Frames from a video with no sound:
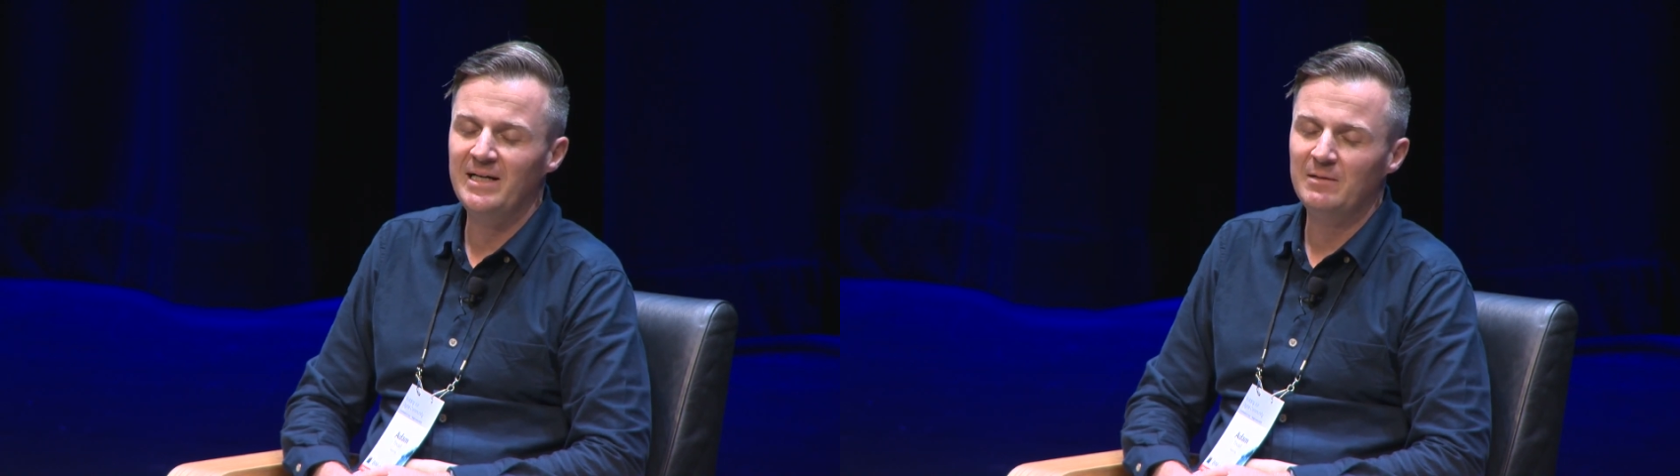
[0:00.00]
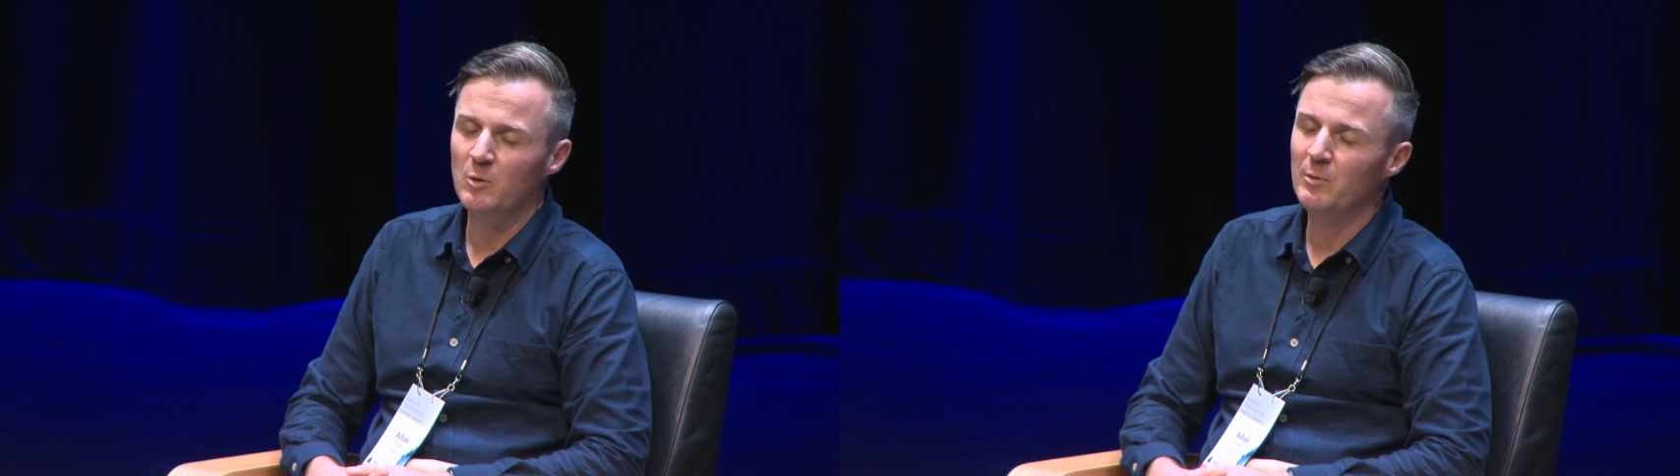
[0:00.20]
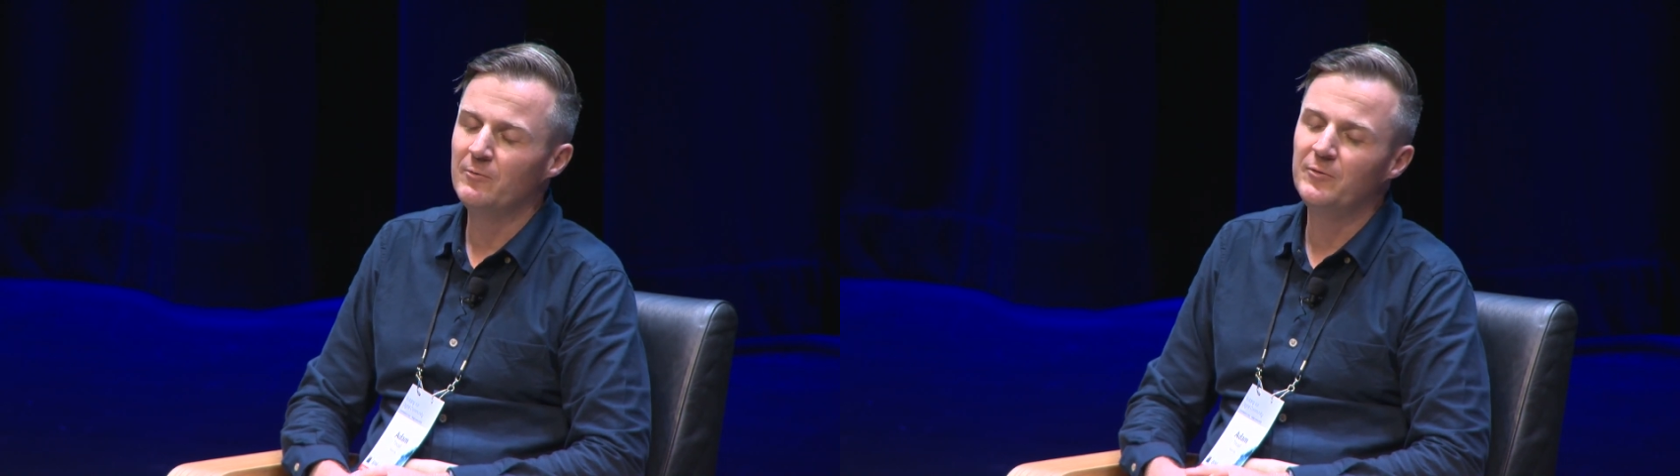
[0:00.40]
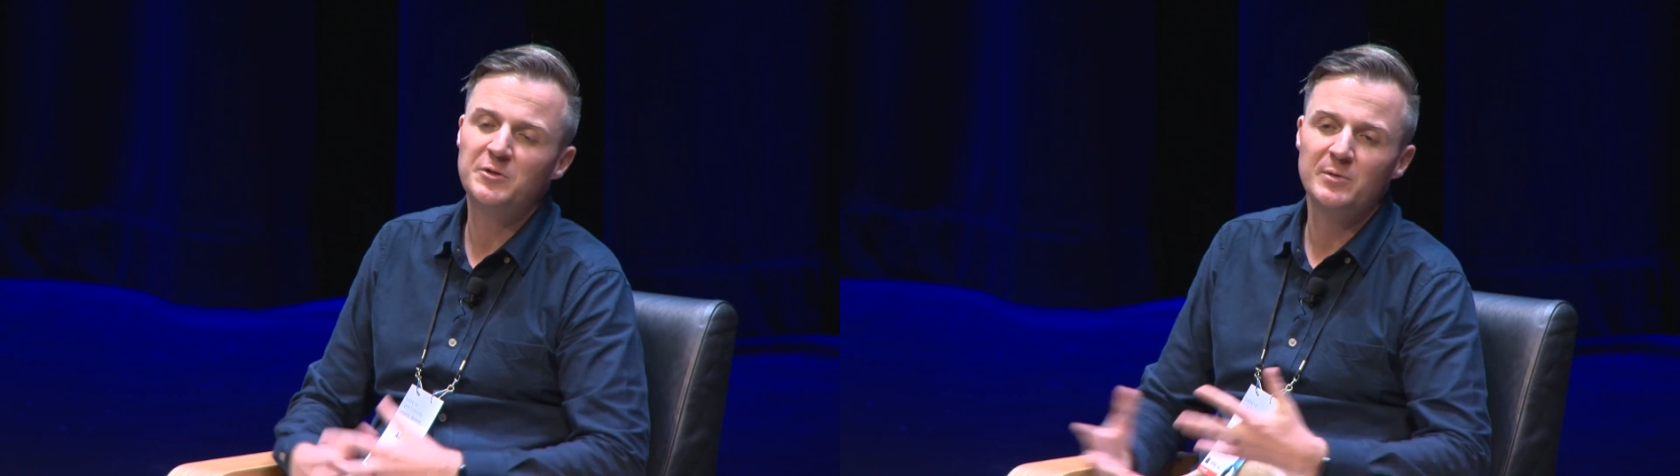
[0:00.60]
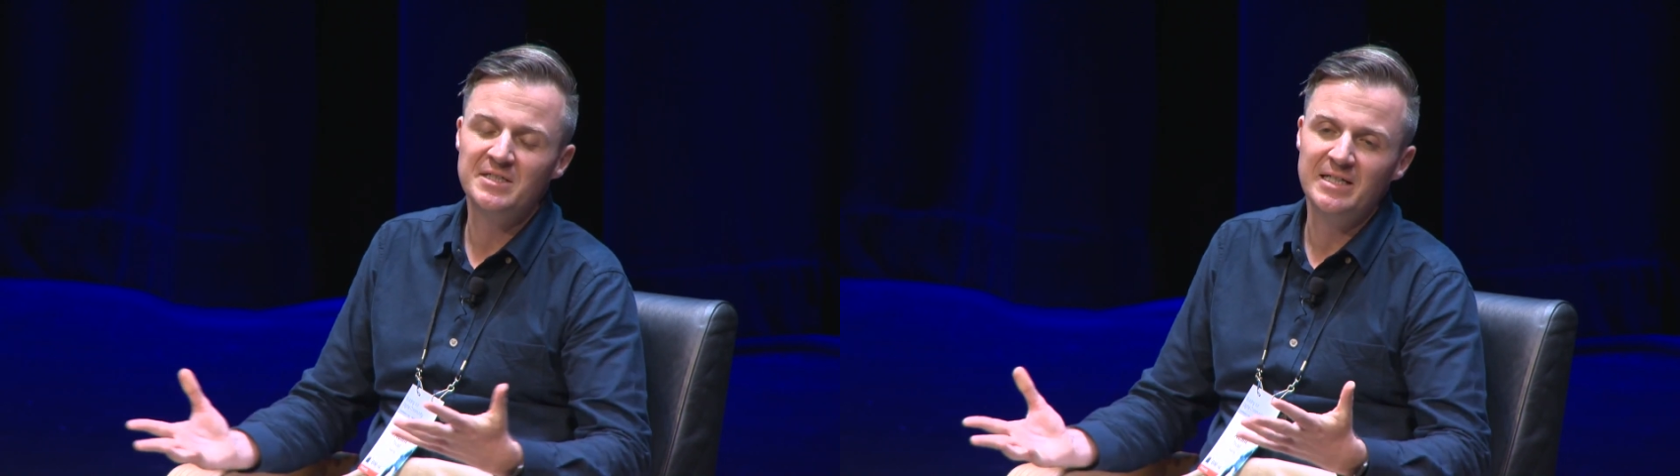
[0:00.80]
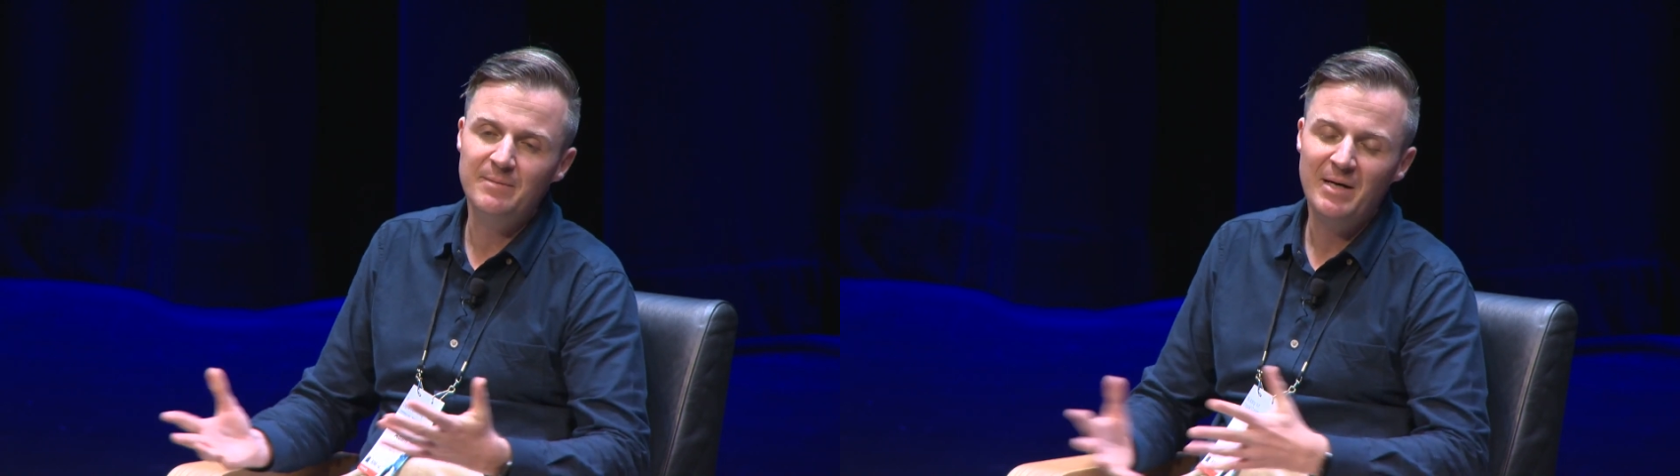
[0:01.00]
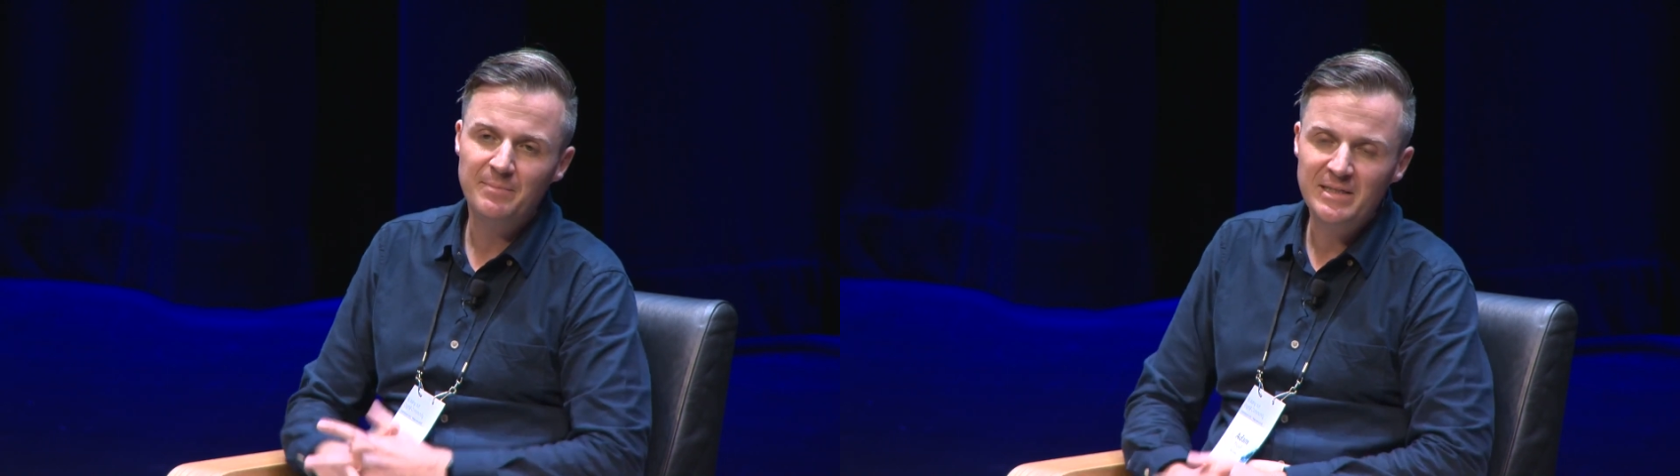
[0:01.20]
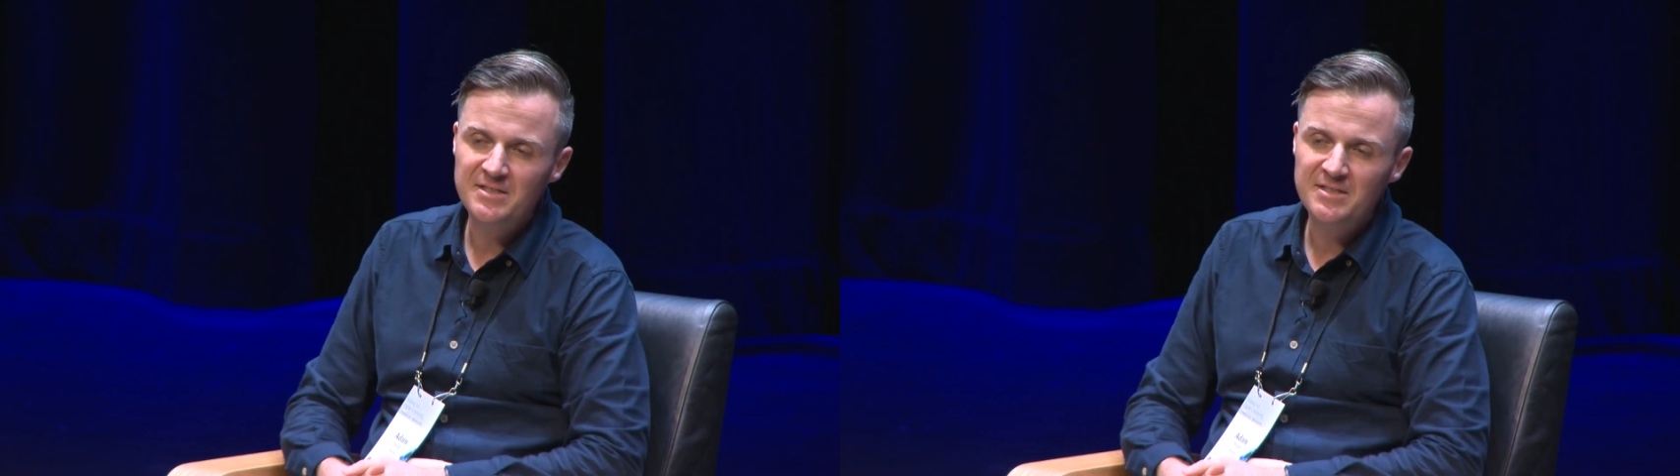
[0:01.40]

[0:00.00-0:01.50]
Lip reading: what we refer to as an MAB,